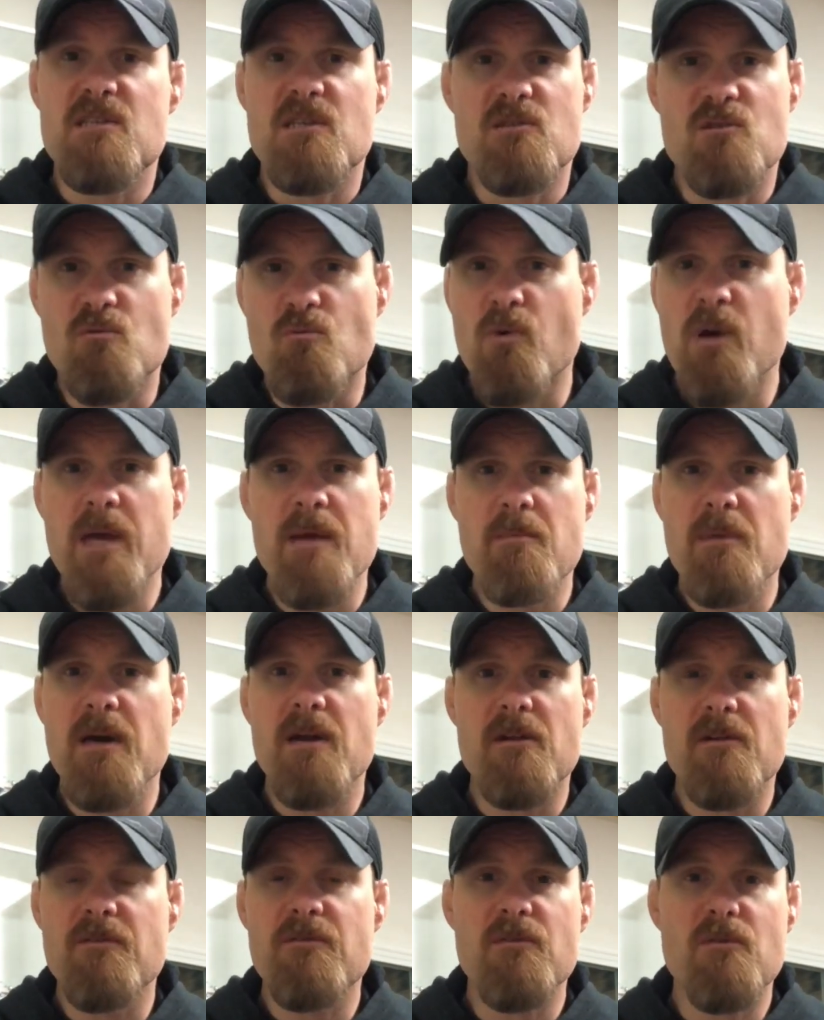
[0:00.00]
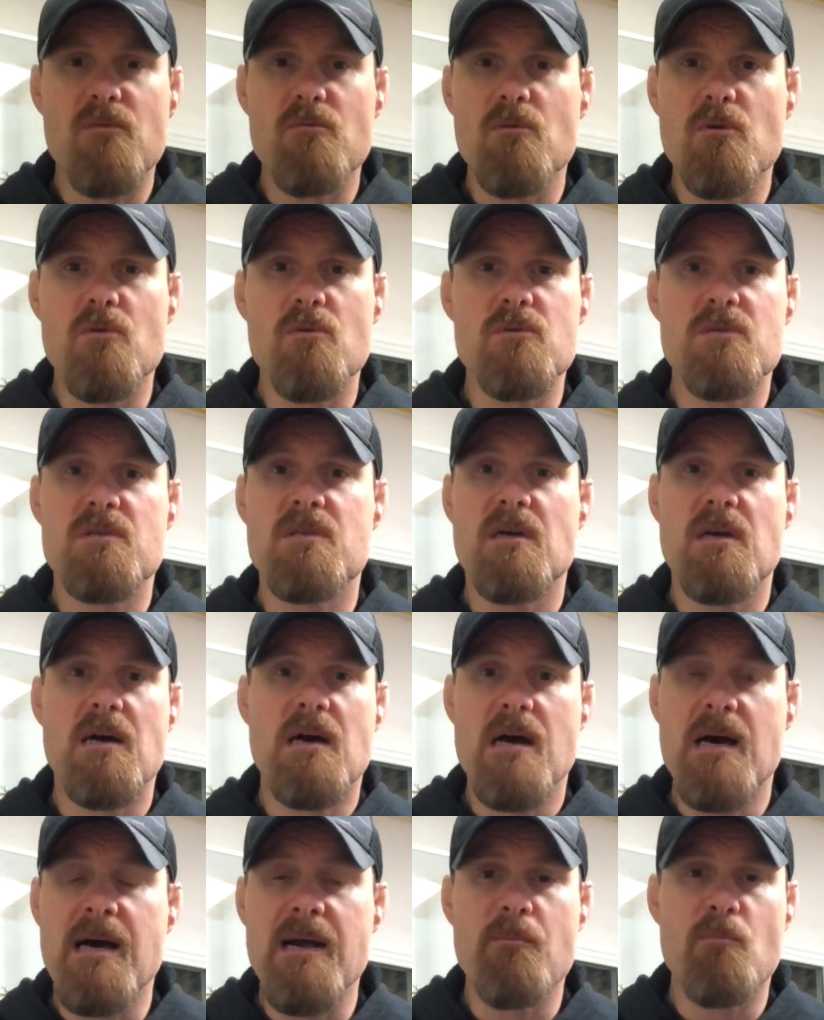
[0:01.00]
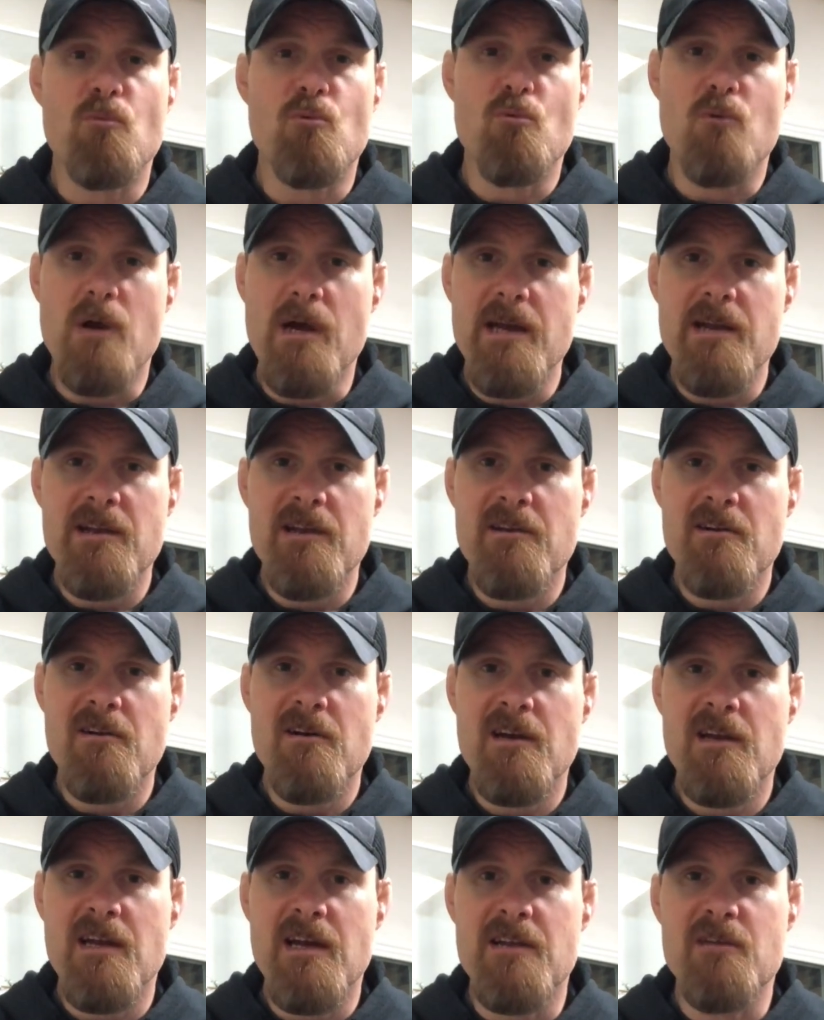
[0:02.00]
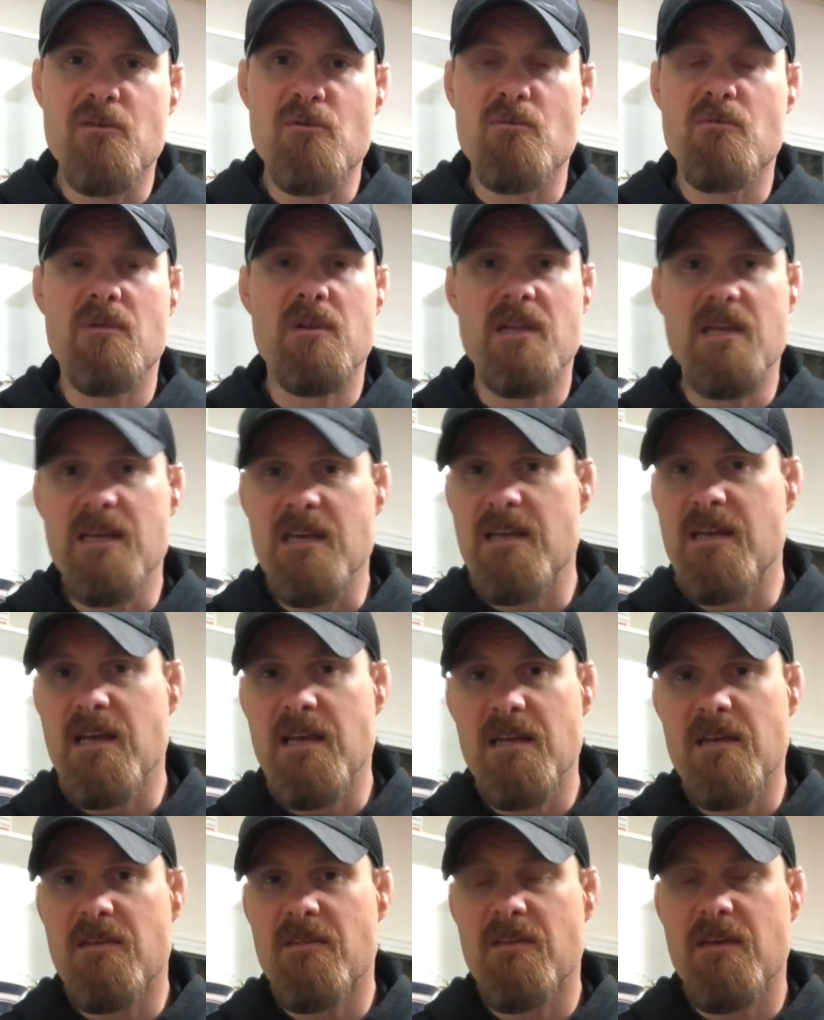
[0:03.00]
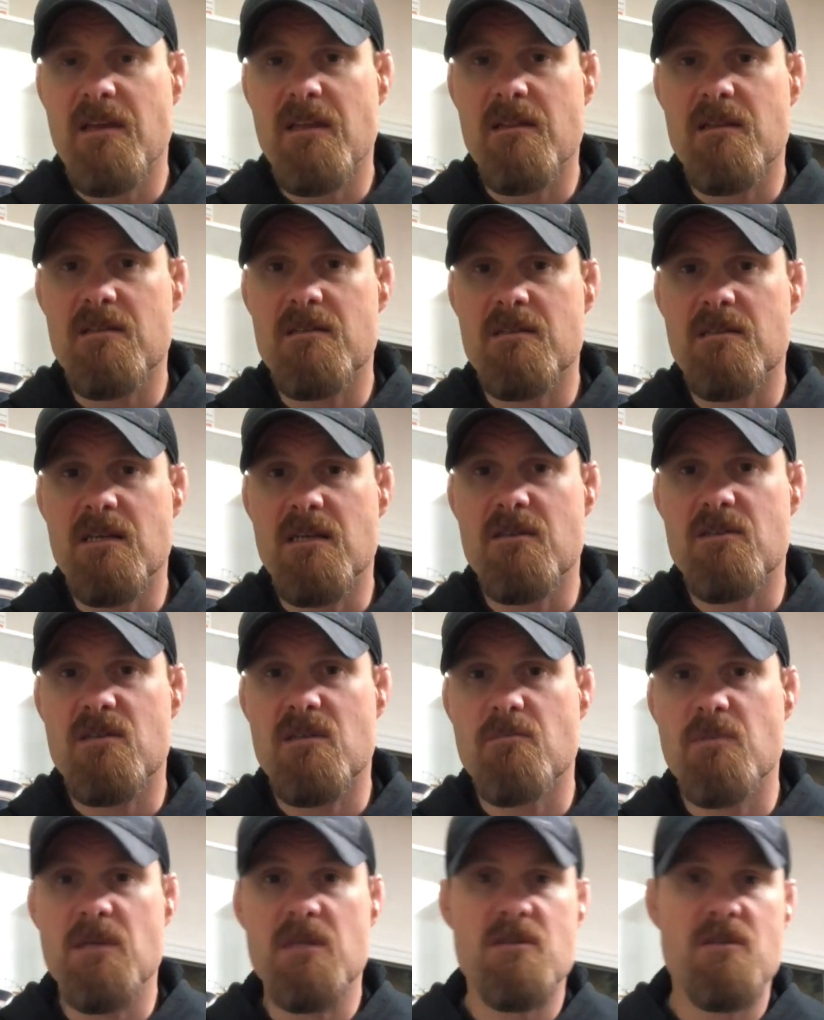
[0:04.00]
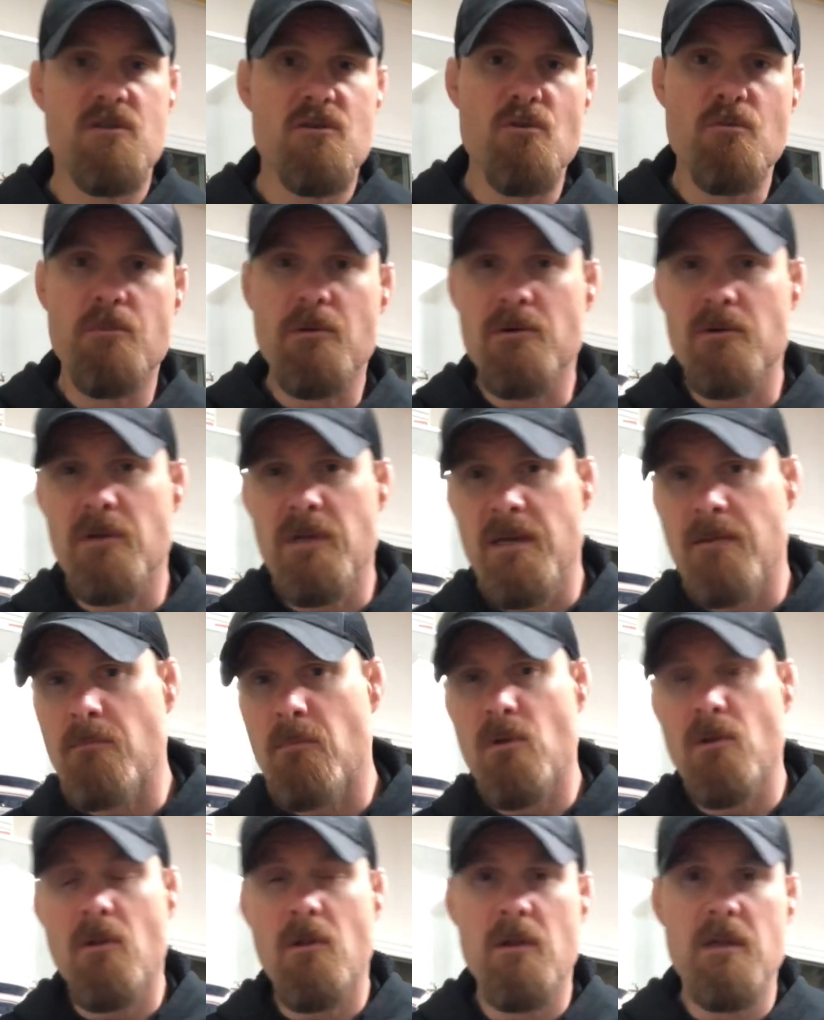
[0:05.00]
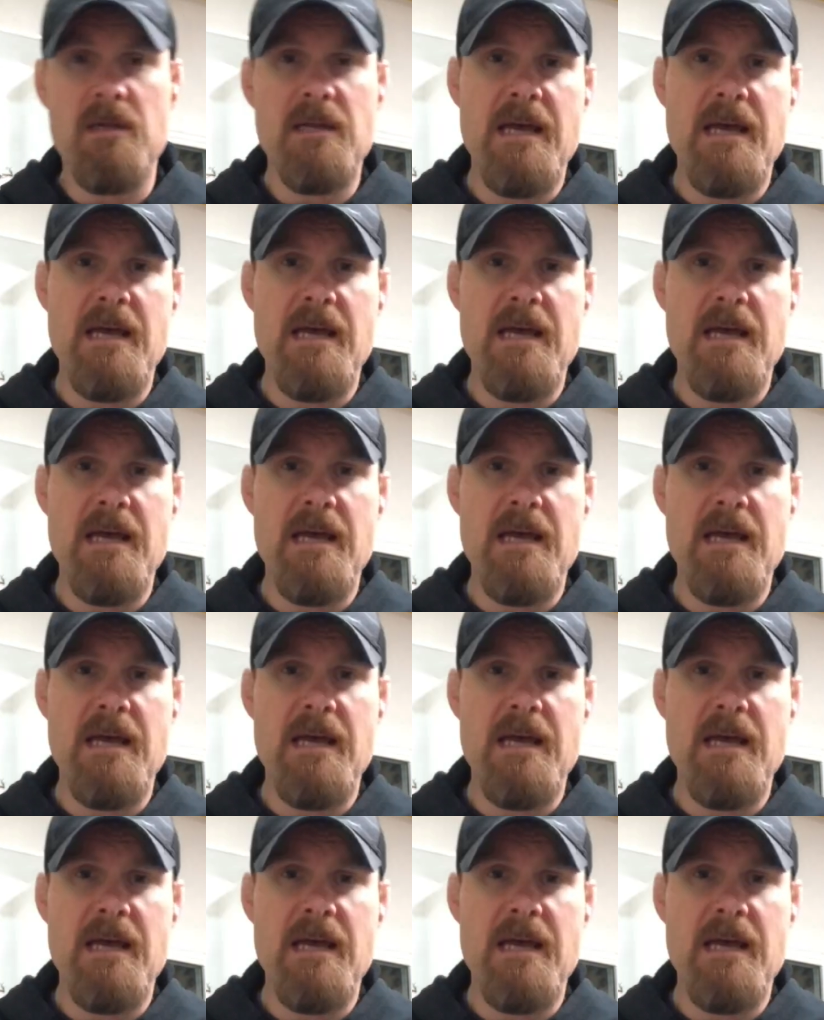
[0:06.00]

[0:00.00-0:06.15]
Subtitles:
way better for the roads I'm riding on. I don't need anything that needs to be super nimble and